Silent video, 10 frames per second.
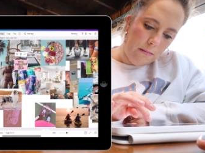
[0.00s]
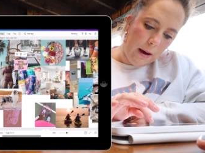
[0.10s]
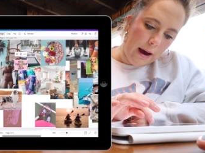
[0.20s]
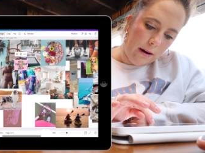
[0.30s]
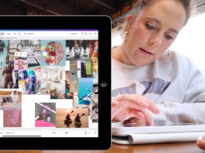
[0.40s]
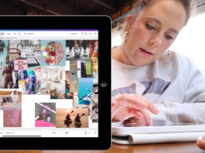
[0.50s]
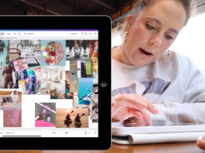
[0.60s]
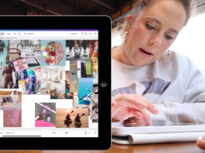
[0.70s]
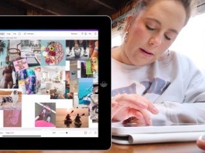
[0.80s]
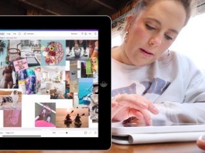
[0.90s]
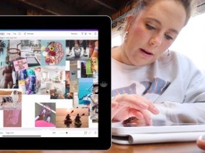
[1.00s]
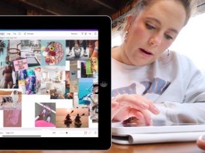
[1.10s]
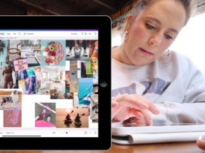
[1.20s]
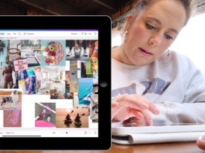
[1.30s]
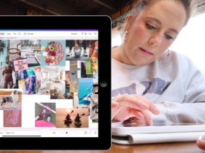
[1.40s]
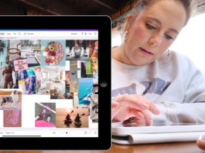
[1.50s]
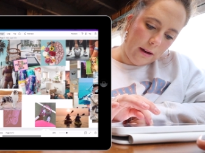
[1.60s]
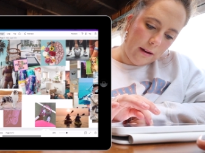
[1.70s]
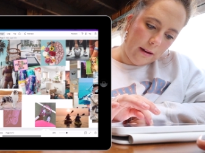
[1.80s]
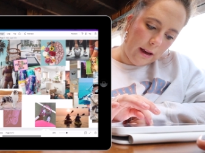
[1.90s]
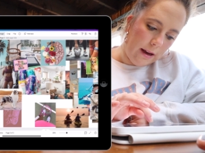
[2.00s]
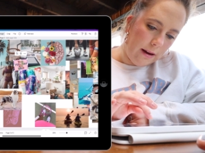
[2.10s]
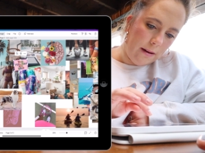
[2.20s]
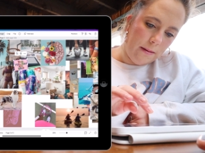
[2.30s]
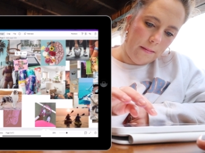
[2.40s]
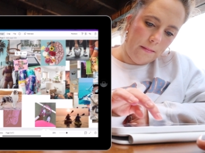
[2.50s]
background, oh wait, what was I just saying?